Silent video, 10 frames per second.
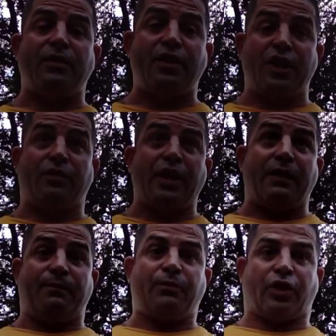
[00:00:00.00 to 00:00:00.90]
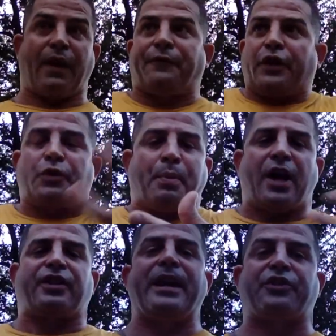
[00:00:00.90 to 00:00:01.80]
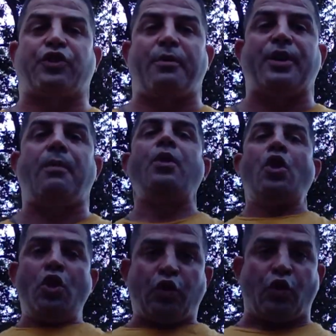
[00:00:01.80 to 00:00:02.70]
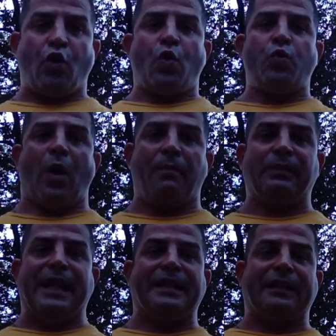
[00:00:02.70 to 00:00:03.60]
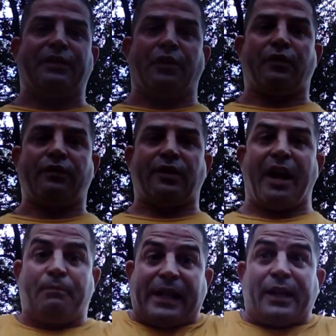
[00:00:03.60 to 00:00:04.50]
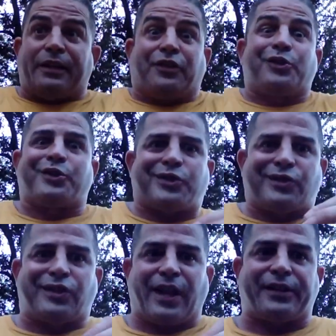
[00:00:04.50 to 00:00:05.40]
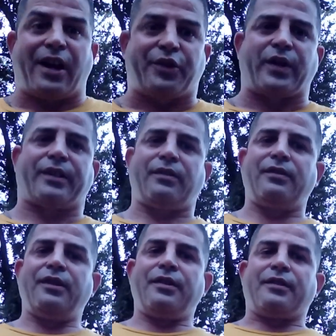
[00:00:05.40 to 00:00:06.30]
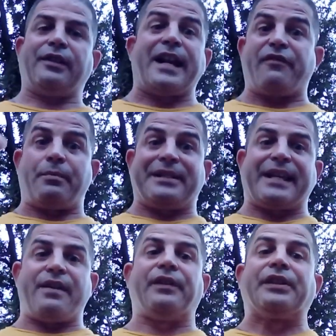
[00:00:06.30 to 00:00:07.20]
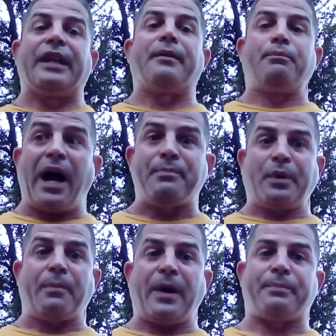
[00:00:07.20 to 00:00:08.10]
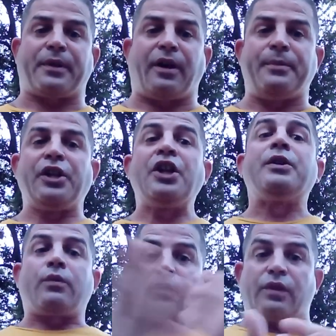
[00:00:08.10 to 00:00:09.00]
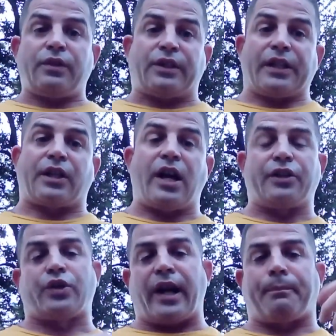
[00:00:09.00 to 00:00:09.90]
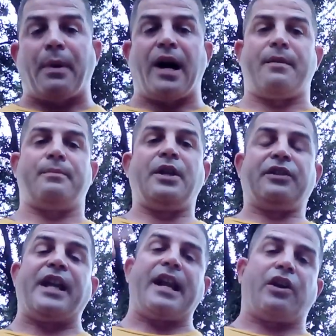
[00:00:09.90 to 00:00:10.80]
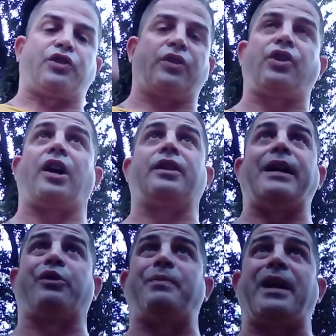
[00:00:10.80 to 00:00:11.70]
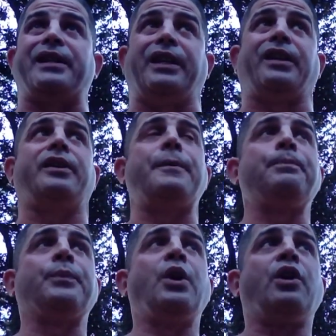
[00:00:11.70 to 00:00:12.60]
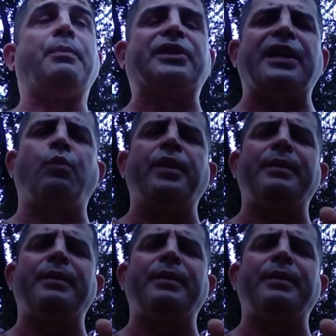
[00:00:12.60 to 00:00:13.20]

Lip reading: it, because I figured this boxing match is coming up. So I'm letting it to sign the contract. Let everybody say everything, hype it up, get a contract, bomb. Then I'll start talking. That was my idea. But then we